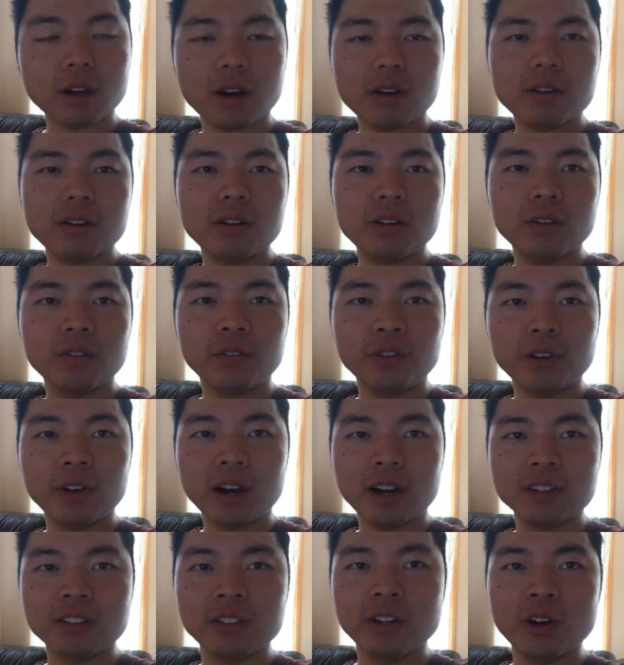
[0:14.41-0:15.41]
I don't know if you
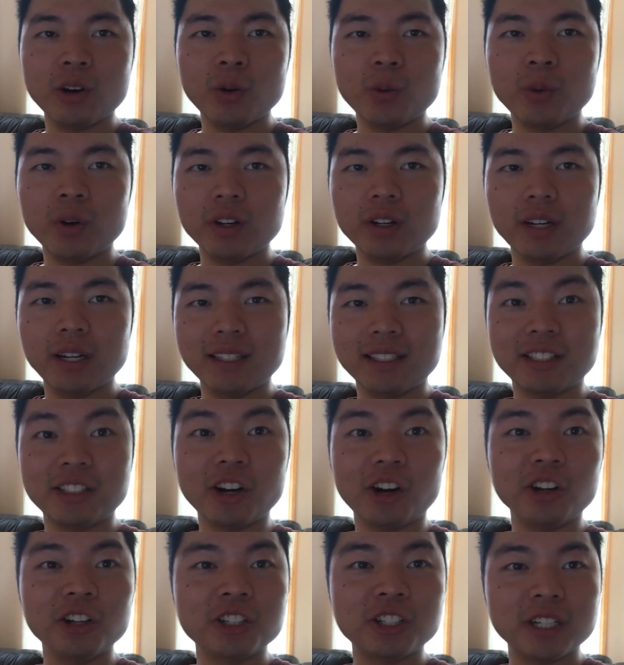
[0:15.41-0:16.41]
guys know what
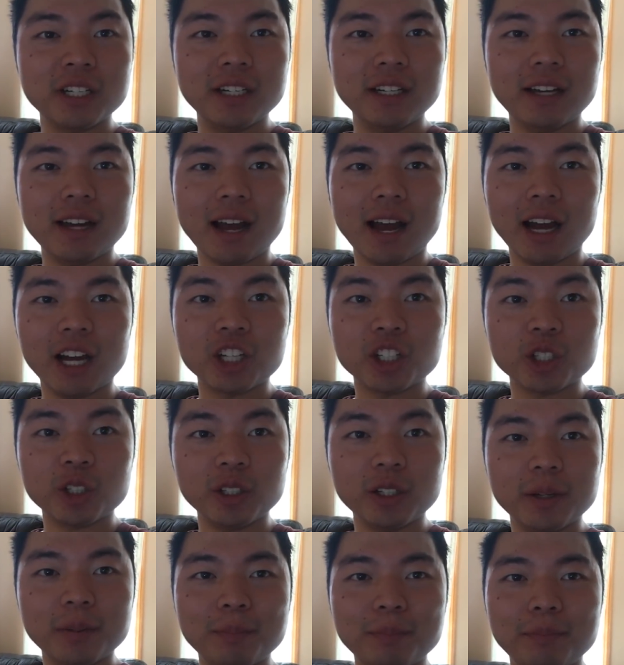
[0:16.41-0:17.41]
histology
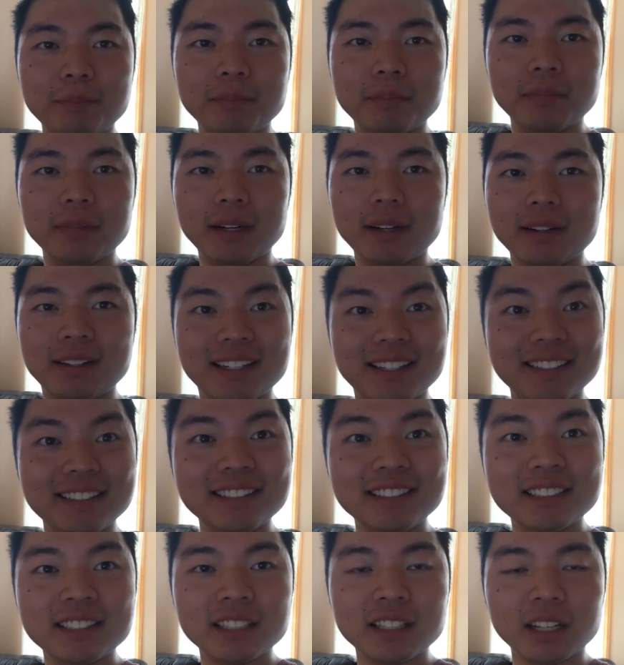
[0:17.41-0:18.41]
actually
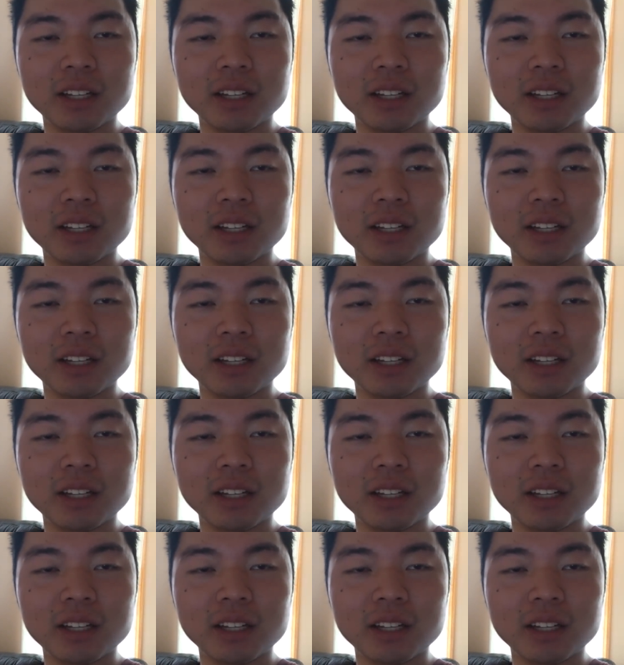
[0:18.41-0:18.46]
is.